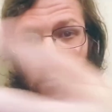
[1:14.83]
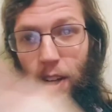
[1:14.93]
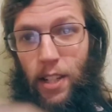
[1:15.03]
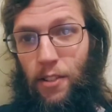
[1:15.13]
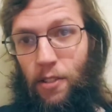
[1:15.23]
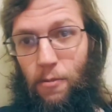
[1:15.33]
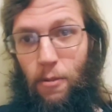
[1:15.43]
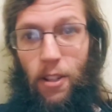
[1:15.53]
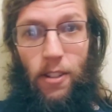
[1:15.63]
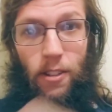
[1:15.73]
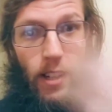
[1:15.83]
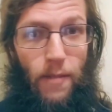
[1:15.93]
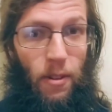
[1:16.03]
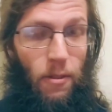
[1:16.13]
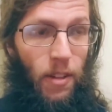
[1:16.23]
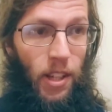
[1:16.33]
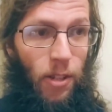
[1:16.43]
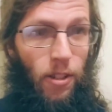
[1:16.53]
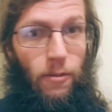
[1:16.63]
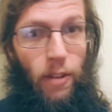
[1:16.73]
of bodies of water, and everything.
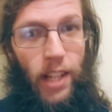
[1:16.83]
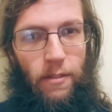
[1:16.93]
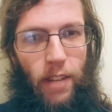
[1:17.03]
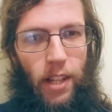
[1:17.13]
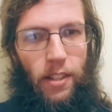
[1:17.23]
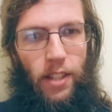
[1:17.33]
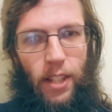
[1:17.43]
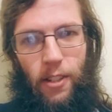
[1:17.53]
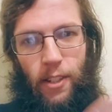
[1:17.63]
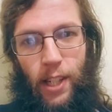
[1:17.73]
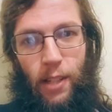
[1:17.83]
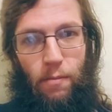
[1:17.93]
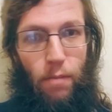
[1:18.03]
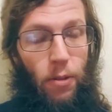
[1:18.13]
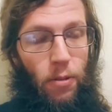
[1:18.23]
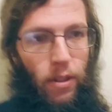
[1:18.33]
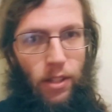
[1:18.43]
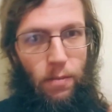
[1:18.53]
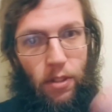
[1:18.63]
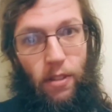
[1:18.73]
You can find a Vaettir in both
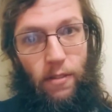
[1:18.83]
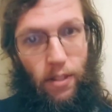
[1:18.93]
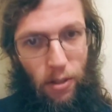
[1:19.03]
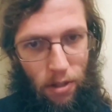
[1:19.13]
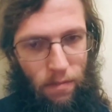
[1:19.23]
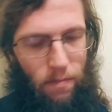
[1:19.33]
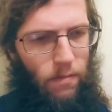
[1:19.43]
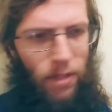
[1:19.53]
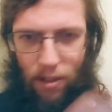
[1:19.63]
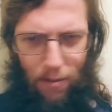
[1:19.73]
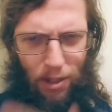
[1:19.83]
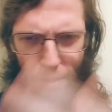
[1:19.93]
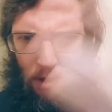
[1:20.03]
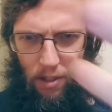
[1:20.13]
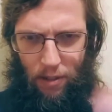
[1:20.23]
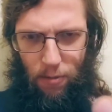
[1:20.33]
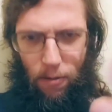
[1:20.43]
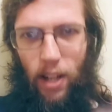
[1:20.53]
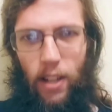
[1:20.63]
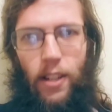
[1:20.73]
a specific
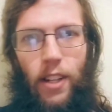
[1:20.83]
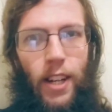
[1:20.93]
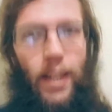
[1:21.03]
rock,